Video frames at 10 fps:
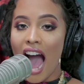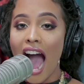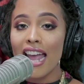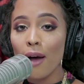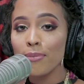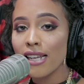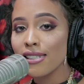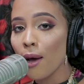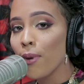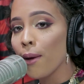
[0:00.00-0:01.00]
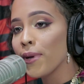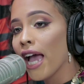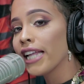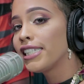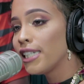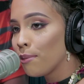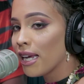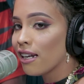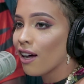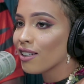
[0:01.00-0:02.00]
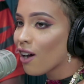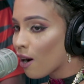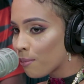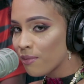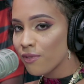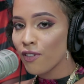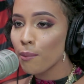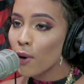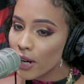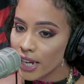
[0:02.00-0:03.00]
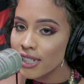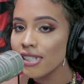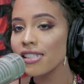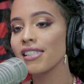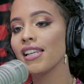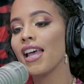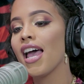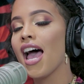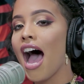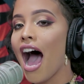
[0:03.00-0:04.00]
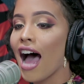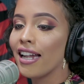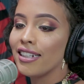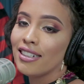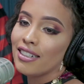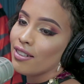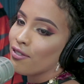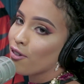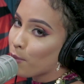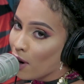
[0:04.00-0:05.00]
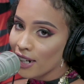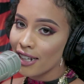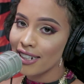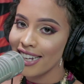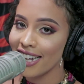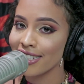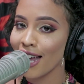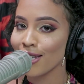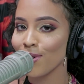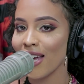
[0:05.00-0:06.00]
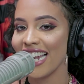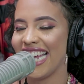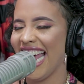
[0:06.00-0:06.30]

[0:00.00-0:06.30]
I am nessapreppy@gmail.com for bookings and for modeling gigs as well.